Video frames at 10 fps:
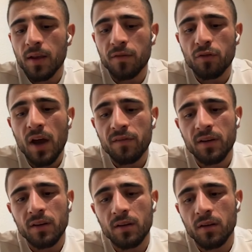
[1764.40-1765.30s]
if you have
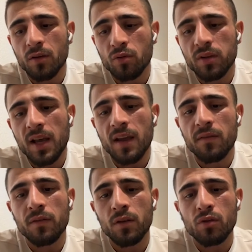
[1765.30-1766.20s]
a good
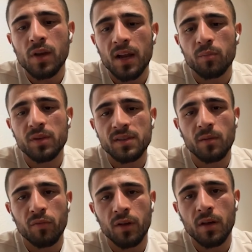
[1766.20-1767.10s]
life, you can be
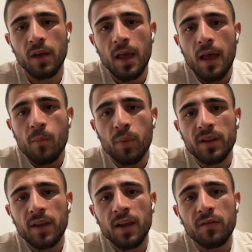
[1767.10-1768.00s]
something.
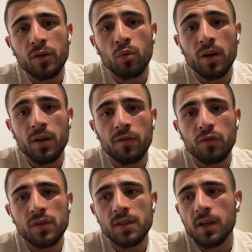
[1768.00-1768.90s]
But everyone, if
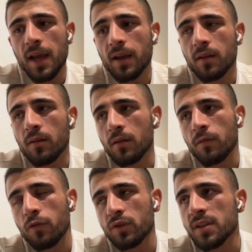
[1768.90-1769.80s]
you see, like
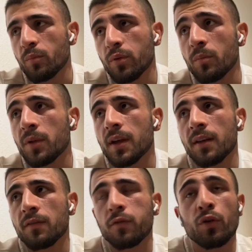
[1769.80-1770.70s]
for example, me
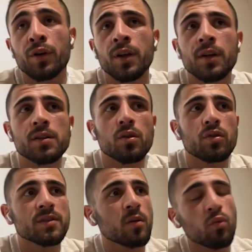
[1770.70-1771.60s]
in 4 years or
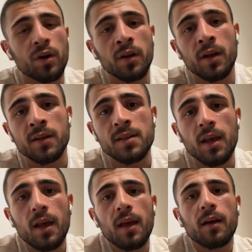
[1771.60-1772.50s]
someone else,
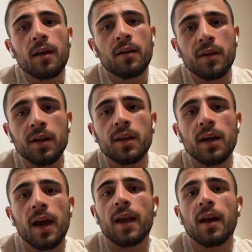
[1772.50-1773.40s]
really,
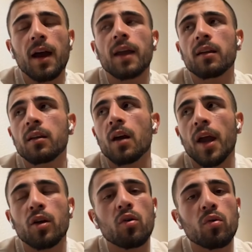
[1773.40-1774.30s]

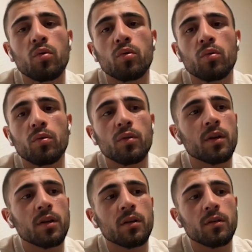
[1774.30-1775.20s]
I
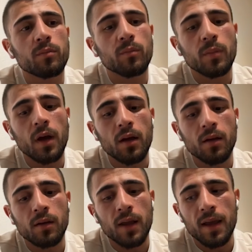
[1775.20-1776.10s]
go
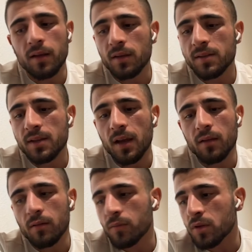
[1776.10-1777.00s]
like
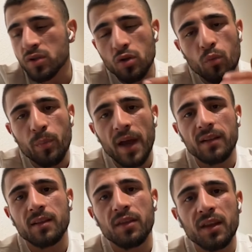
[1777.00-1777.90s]
inside so bad